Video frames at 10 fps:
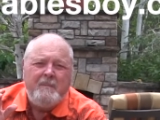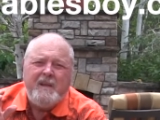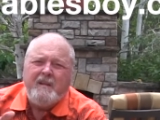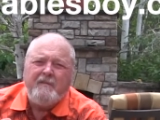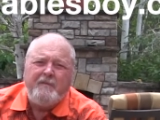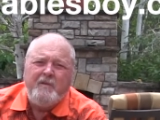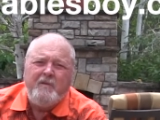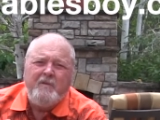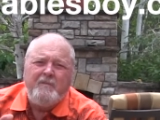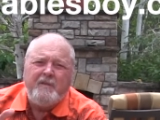Making
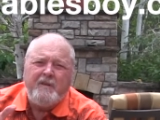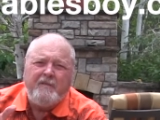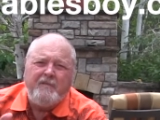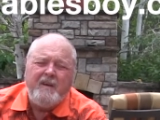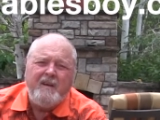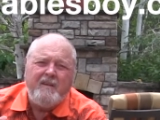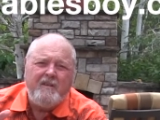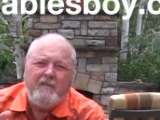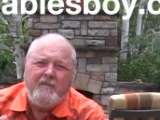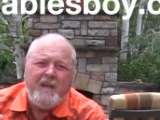food for your friends
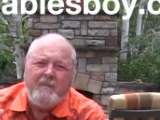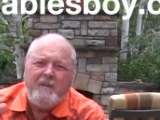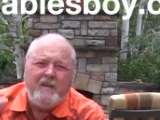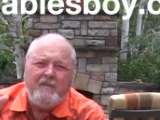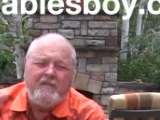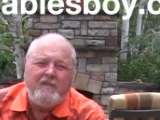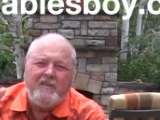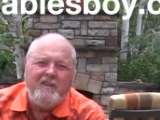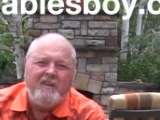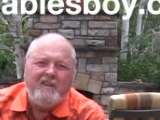and your family is just
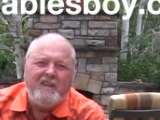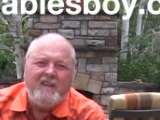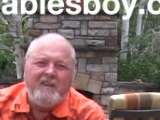as good as it